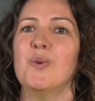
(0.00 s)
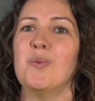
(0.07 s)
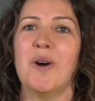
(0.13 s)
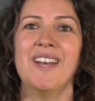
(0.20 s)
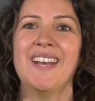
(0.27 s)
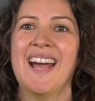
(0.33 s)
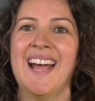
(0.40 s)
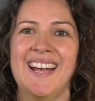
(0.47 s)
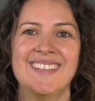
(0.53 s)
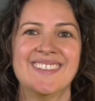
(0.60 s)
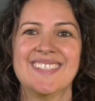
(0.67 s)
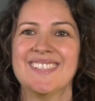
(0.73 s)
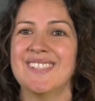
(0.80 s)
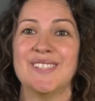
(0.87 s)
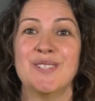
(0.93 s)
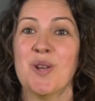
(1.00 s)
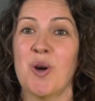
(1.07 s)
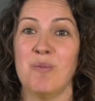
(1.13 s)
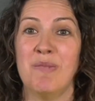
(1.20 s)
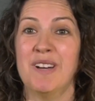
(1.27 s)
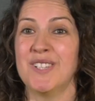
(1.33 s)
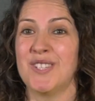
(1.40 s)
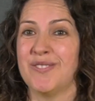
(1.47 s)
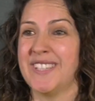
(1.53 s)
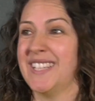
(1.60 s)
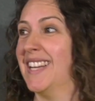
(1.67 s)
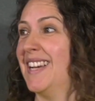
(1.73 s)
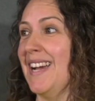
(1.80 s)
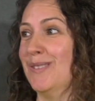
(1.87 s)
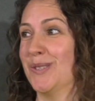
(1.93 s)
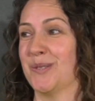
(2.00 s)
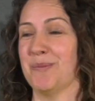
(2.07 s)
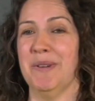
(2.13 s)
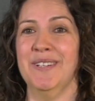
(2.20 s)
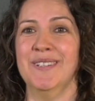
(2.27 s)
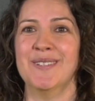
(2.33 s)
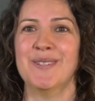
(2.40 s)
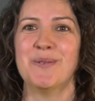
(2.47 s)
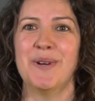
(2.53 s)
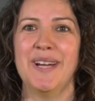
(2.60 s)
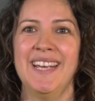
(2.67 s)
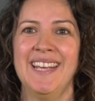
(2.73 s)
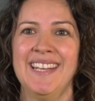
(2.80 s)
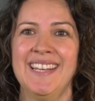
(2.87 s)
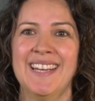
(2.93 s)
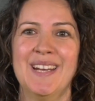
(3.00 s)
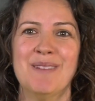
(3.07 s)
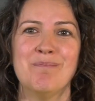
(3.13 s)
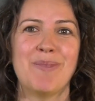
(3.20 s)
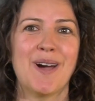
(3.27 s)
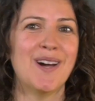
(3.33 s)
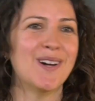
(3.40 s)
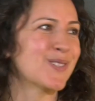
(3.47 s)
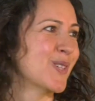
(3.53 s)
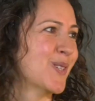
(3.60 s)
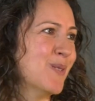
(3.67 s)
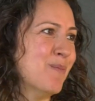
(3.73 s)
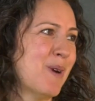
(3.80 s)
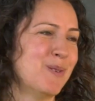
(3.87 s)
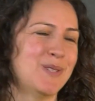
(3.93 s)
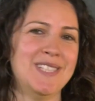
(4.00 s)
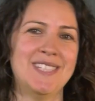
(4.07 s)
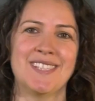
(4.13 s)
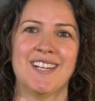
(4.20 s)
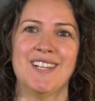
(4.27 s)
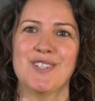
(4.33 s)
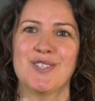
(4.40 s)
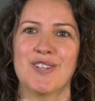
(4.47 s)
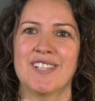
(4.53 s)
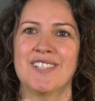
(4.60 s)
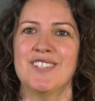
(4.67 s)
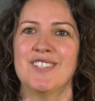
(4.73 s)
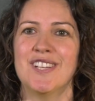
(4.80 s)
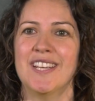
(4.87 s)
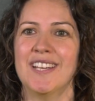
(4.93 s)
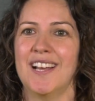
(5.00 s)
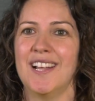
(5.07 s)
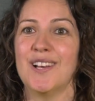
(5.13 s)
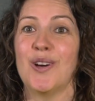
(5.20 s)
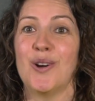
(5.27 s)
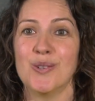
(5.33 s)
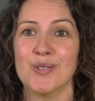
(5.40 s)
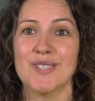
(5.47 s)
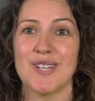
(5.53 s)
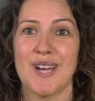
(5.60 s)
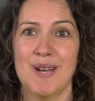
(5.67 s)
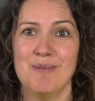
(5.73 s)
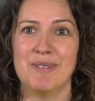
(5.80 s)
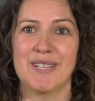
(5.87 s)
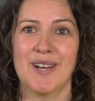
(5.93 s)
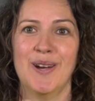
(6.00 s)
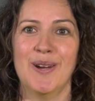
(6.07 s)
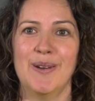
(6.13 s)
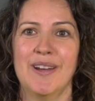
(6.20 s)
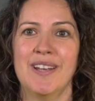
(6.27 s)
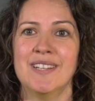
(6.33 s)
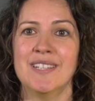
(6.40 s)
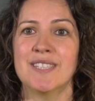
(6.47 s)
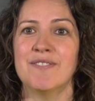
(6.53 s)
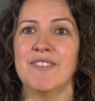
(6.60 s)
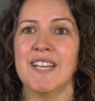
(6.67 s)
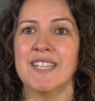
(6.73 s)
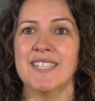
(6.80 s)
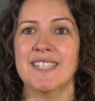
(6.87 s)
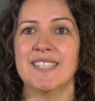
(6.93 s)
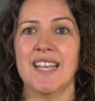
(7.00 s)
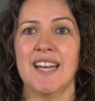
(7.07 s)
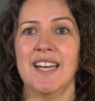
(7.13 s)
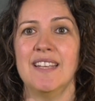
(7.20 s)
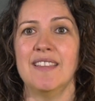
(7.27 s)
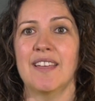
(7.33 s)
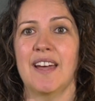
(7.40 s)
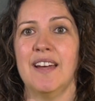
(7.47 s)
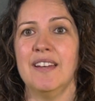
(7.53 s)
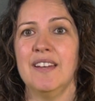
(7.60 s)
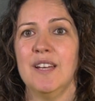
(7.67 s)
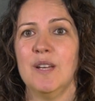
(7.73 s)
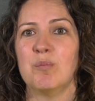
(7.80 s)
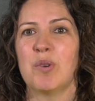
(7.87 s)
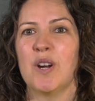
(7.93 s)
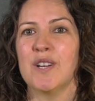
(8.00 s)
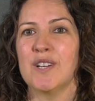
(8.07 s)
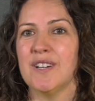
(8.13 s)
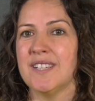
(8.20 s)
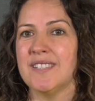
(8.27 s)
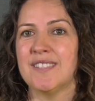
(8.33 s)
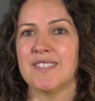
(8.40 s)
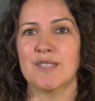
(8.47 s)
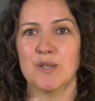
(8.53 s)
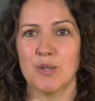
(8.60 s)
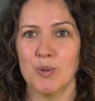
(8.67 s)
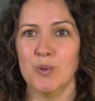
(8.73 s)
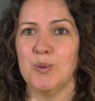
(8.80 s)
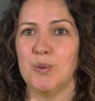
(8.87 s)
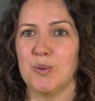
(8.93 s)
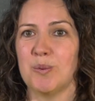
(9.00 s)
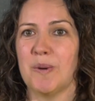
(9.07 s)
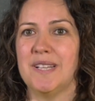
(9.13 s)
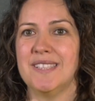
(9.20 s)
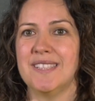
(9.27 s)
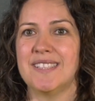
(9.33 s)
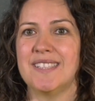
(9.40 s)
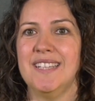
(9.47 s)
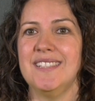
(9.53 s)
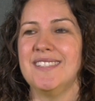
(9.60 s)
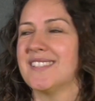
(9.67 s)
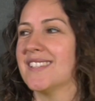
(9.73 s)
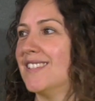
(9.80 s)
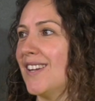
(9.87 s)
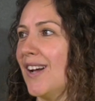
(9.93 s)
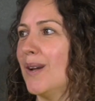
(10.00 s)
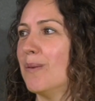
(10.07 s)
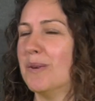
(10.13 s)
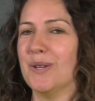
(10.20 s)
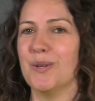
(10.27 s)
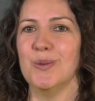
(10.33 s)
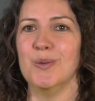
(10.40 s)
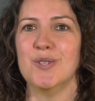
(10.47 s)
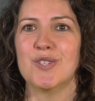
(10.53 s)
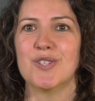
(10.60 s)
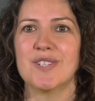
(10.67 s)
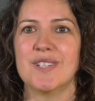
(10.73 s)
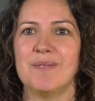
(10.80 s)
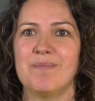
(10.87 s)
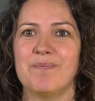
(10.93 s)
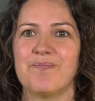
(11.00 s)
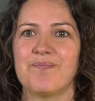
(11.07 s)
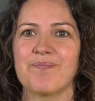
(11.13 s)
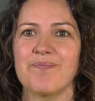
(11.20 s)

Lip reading: On the one hand, this is not much of an announcement. Right. We embarked on a multi-site strategy a long time ago, and it's fair to say that progress stalled once Eastern Night were launched.